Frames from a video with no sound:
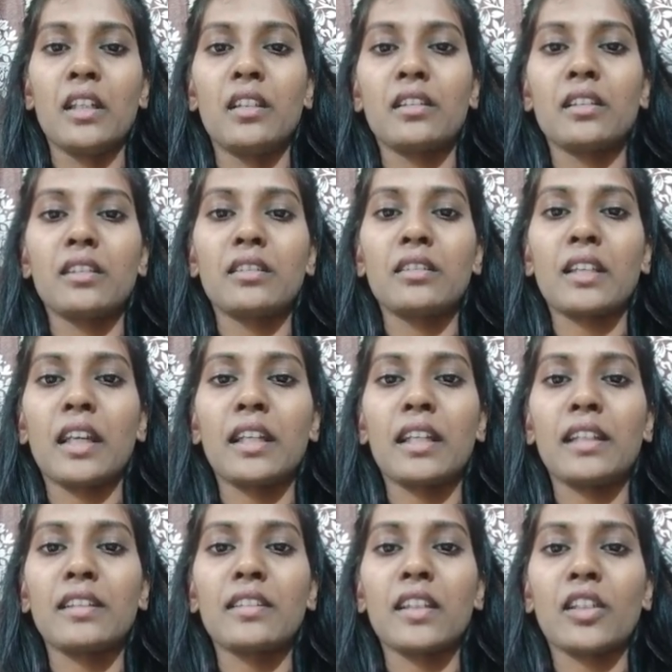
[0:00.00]
The
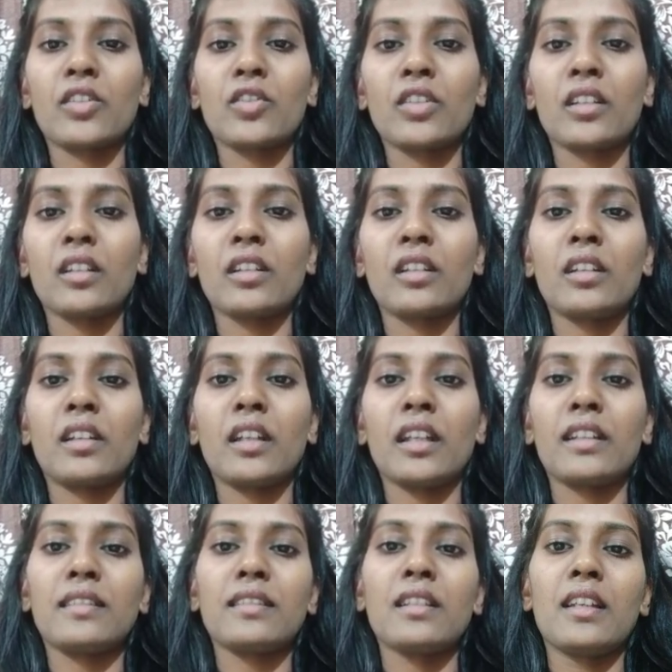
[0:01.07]
static section
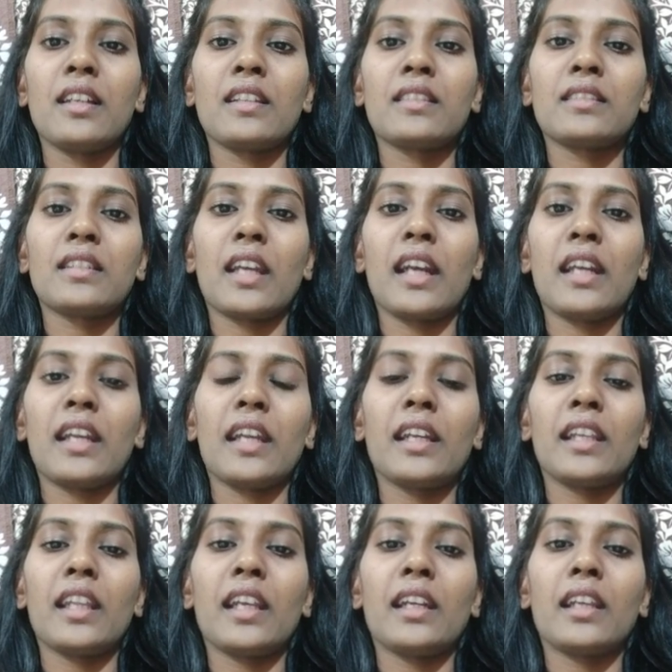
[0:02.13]
contains static
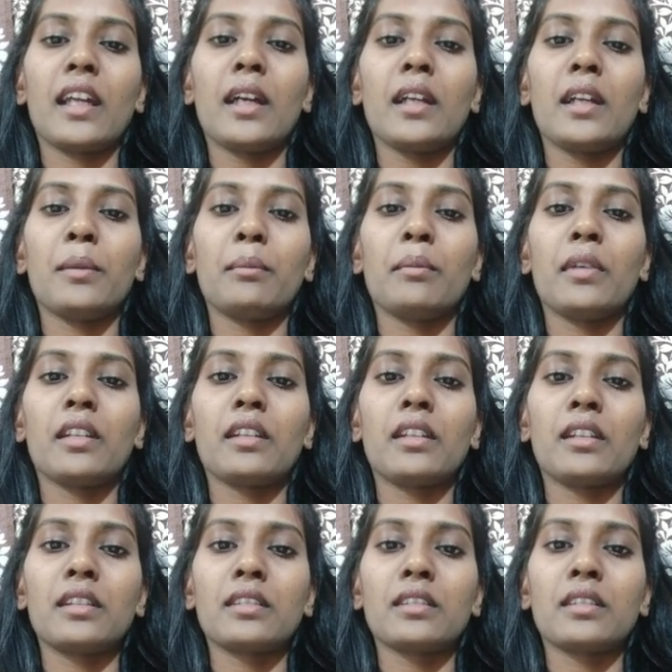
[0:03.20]
data
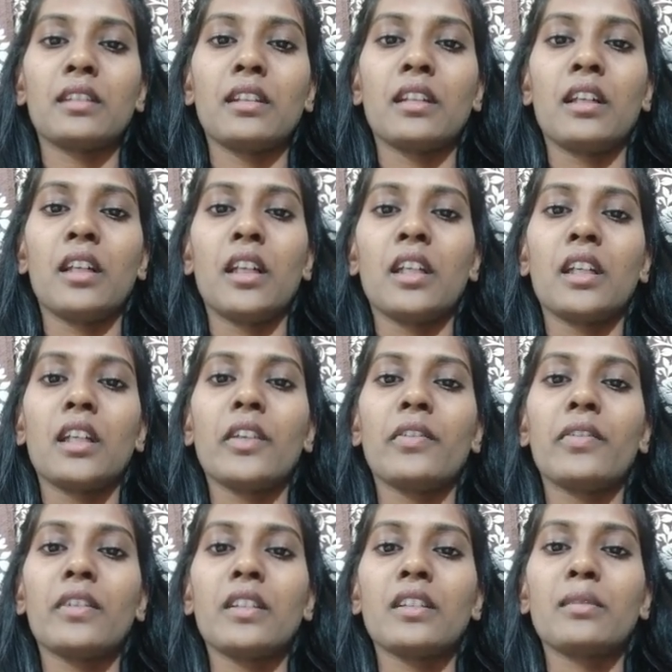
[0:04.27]
methods.
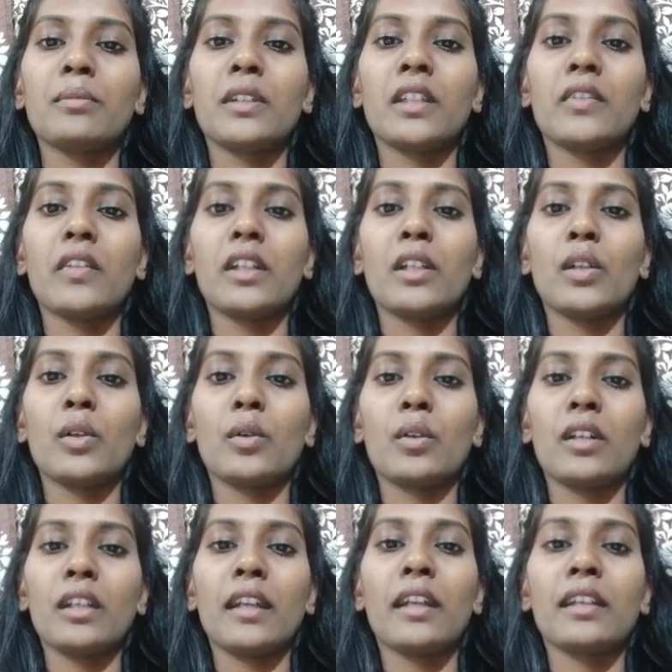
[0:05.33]
Difference between
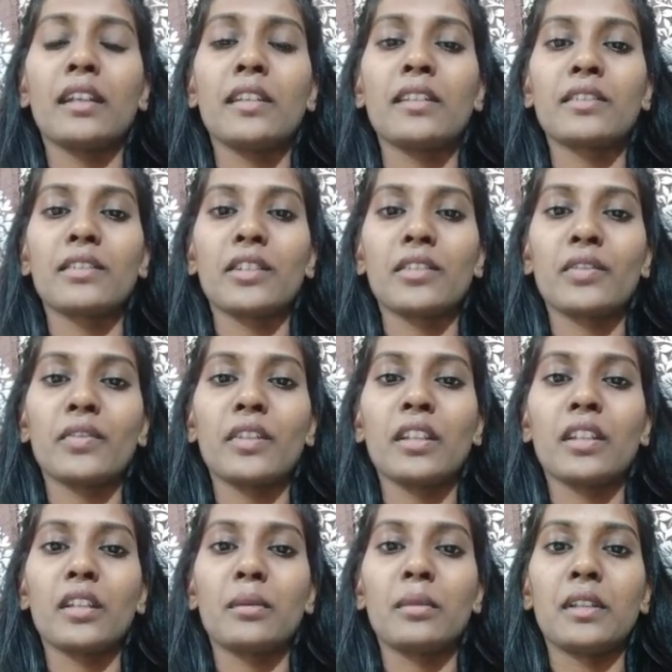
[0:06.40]
local and instance
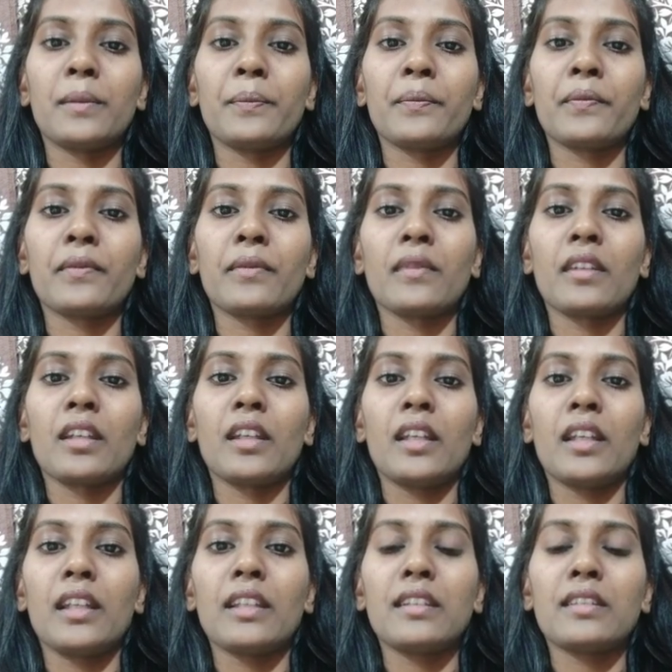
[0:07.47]
variable.
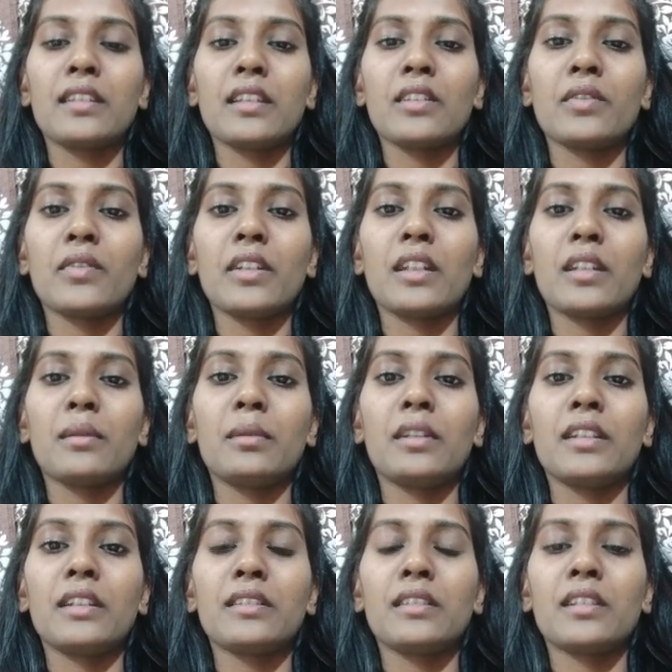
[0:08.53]
Instance variable
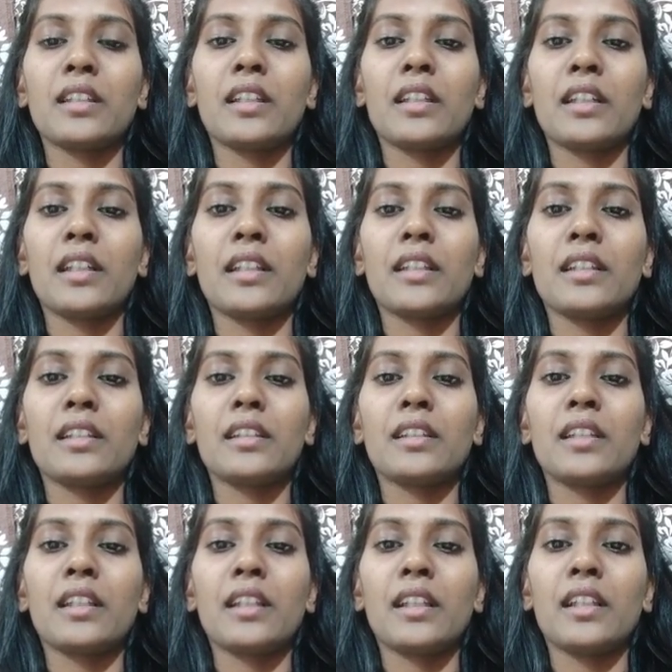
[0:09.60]
is
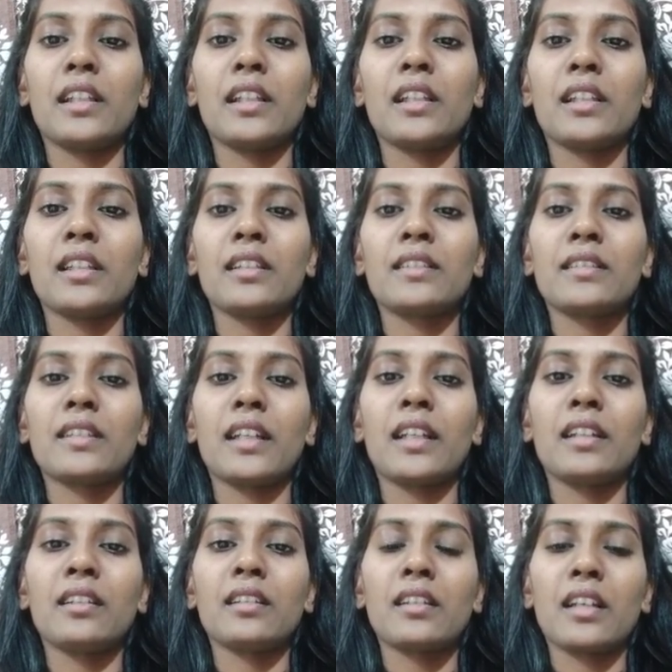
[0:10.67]
declared inside
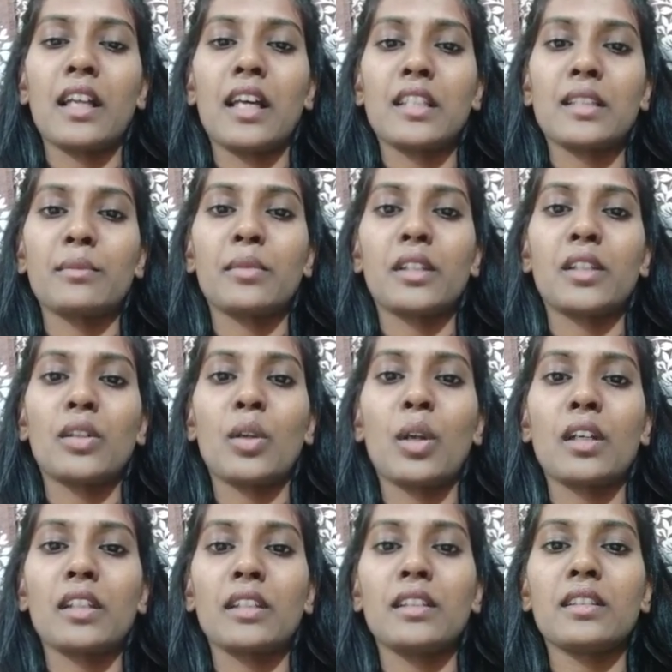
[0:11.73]
a class but
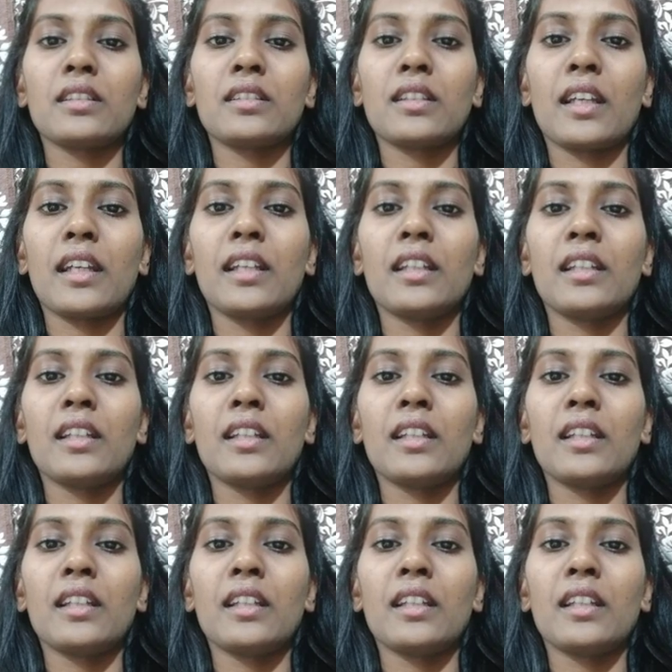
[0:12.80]
not inside